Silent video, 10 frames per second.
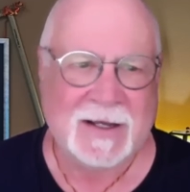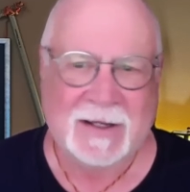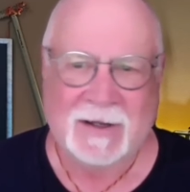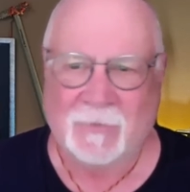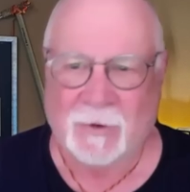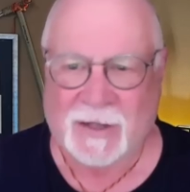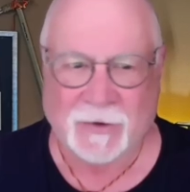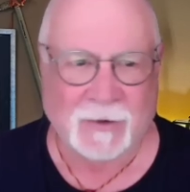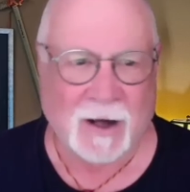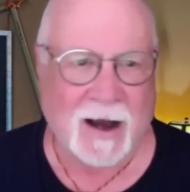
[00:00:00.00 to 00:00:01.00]
with
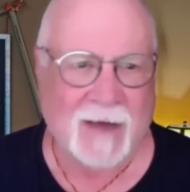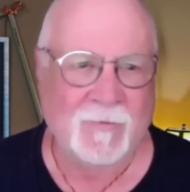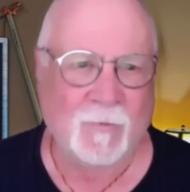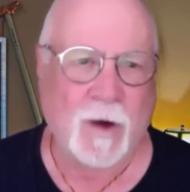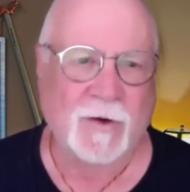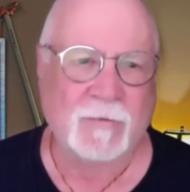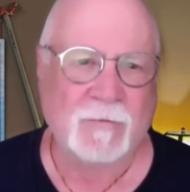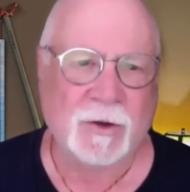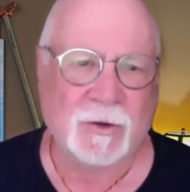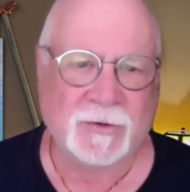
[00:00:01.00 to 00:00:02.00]
either hot water,
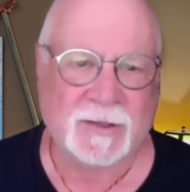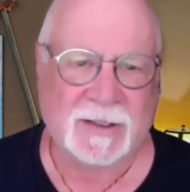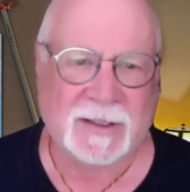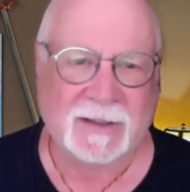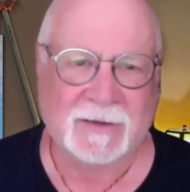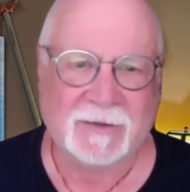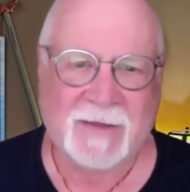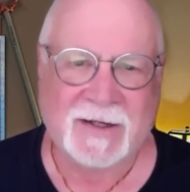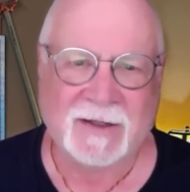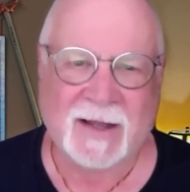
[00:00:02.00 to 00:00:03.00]
milk, or tea,
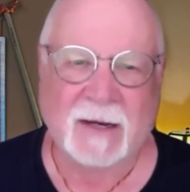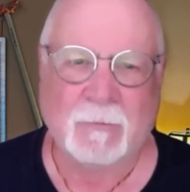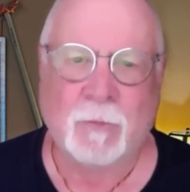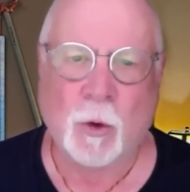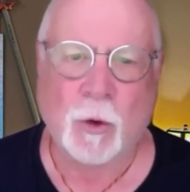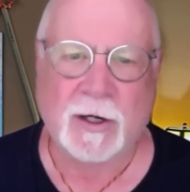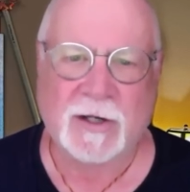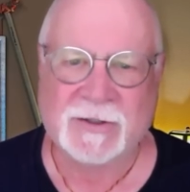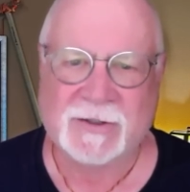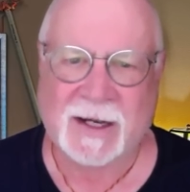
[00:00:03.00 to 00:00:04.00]
making it like a
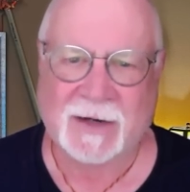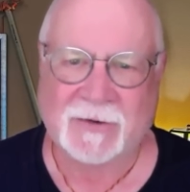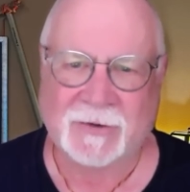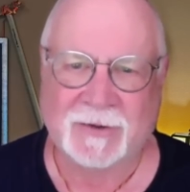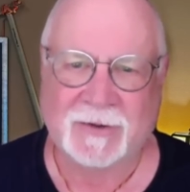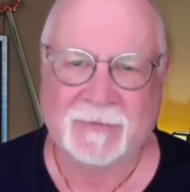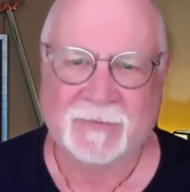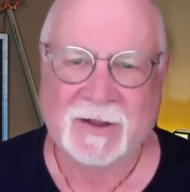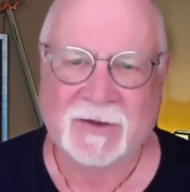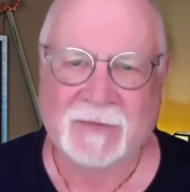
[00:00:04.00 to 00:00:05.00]
porridge in texture.
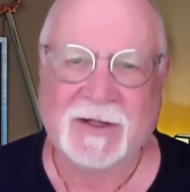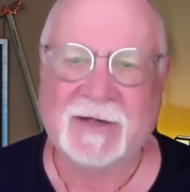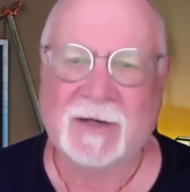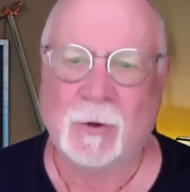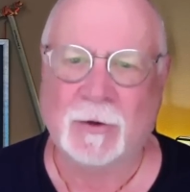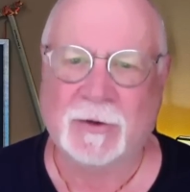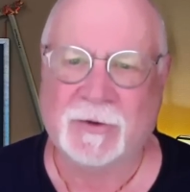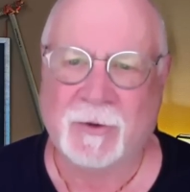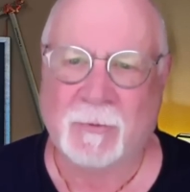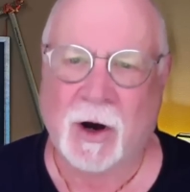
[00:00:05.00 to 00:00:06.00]
Sometimes they roll it
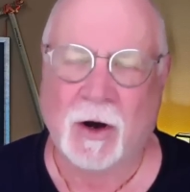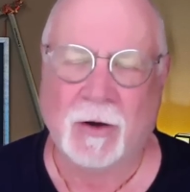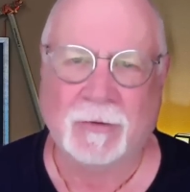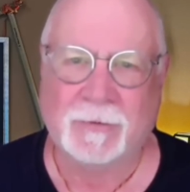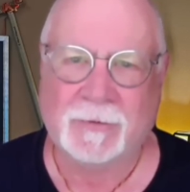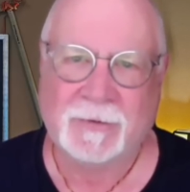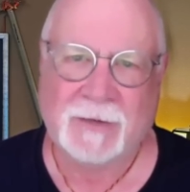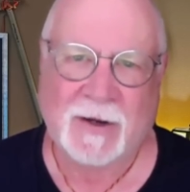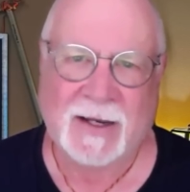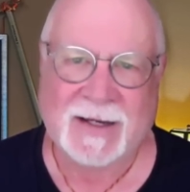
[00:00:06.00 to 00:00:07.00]
into a ball.
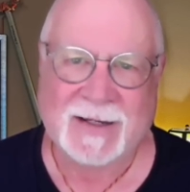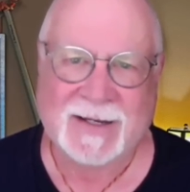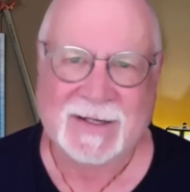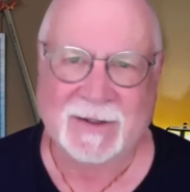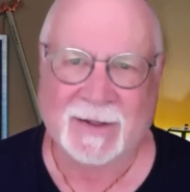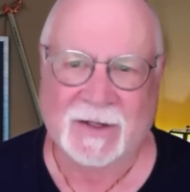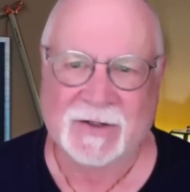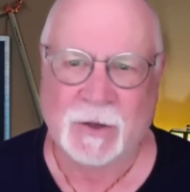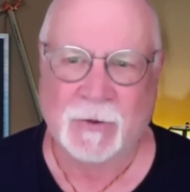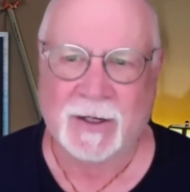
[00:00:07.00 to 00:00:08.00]
That way they eat it like a
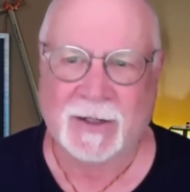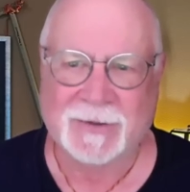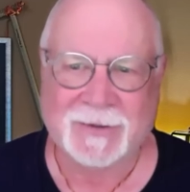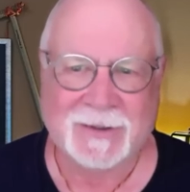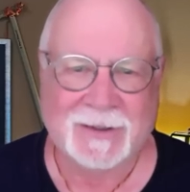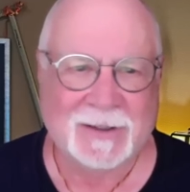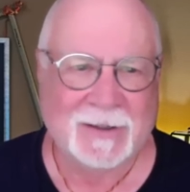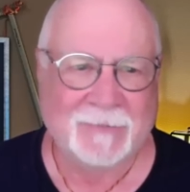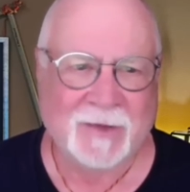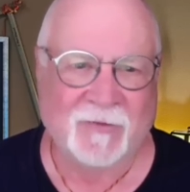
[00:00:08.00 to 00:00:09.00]
donut.
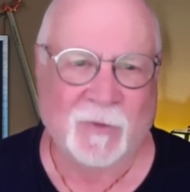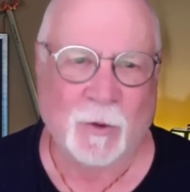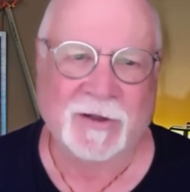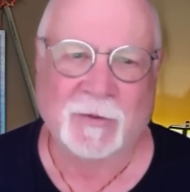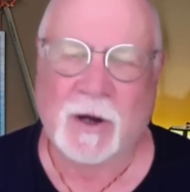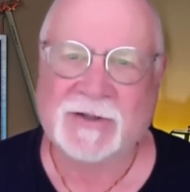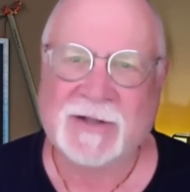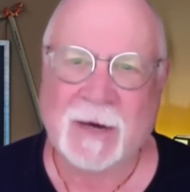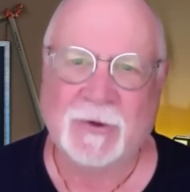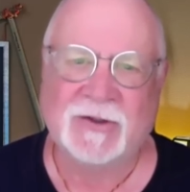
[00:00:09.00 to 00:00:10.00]
Of course, it's washed
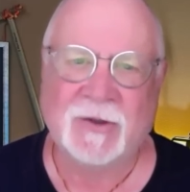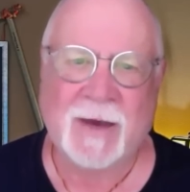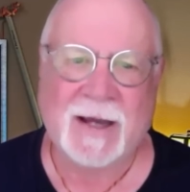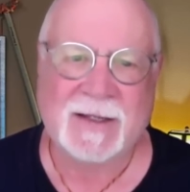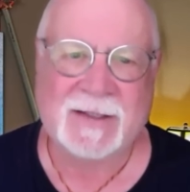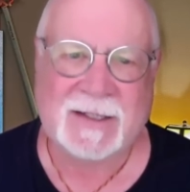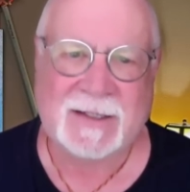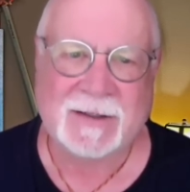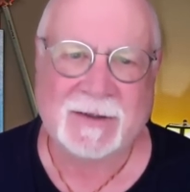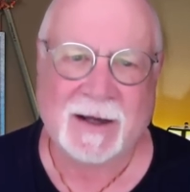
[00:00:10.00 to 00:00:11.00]
down with Tibetan
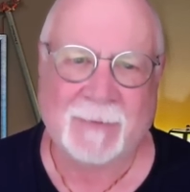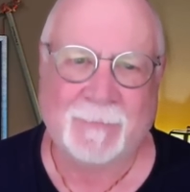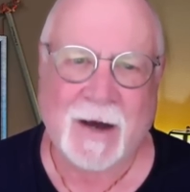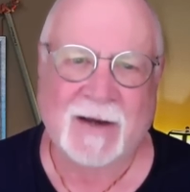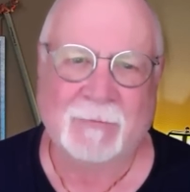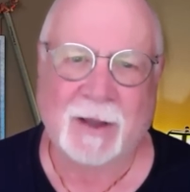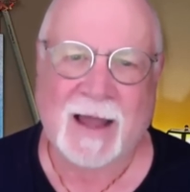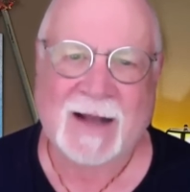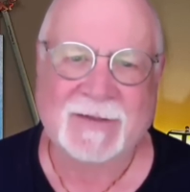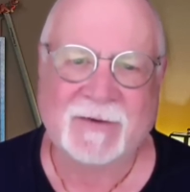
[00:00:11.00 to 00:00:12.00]
tea, a pot of
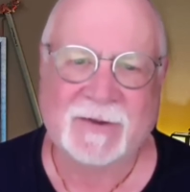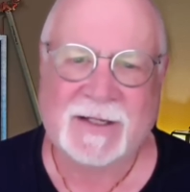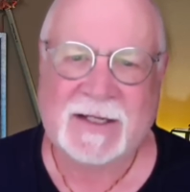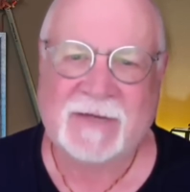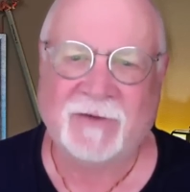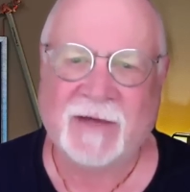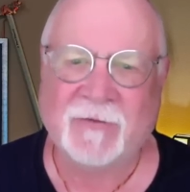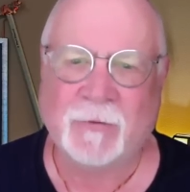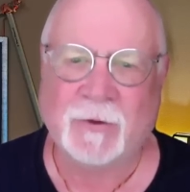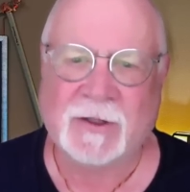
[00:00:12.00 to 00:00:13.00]
black tea
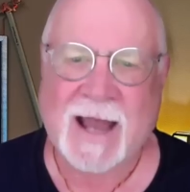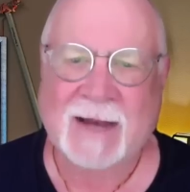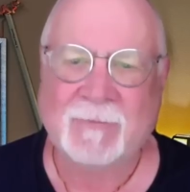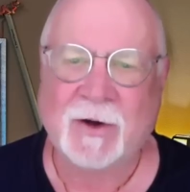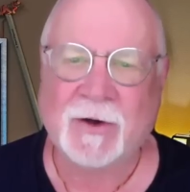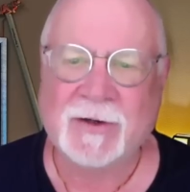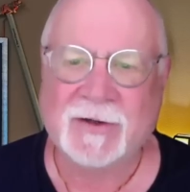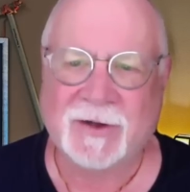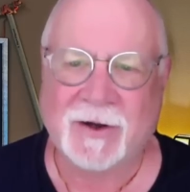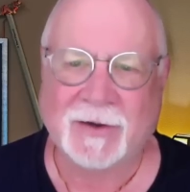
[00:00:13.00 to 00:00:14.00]
flavored with yak butter
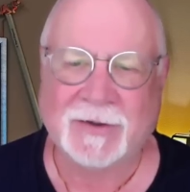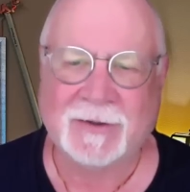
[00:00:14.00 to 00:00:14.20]
and salt.